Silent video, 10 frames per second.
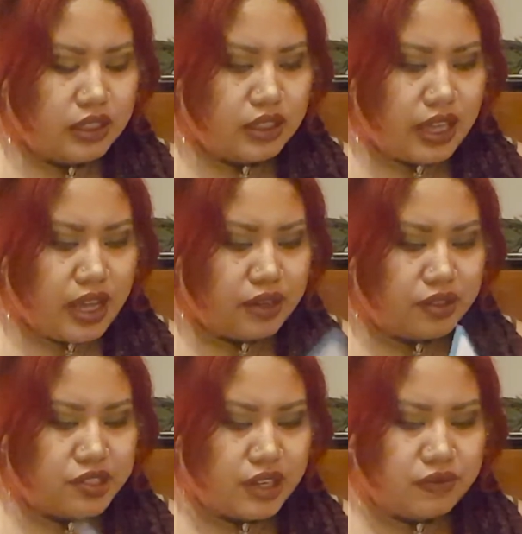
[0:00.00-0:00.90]
how to
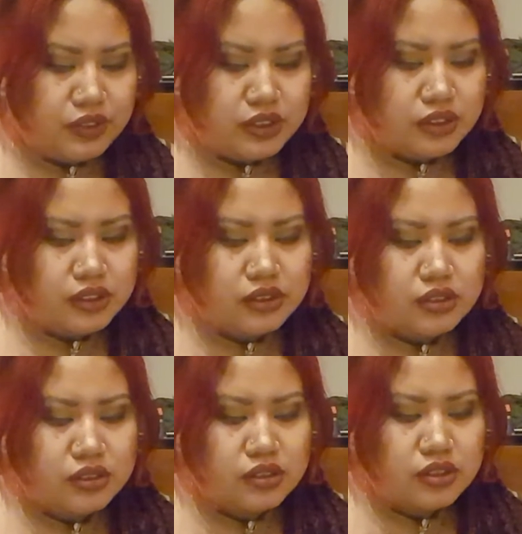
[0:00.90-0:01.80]
shuffle,
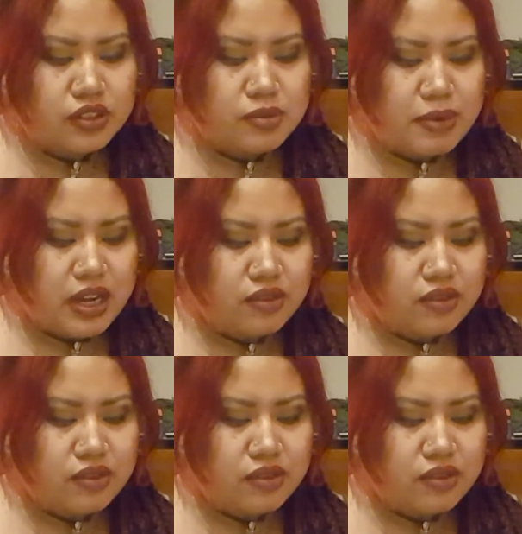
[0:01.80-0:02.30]
spread,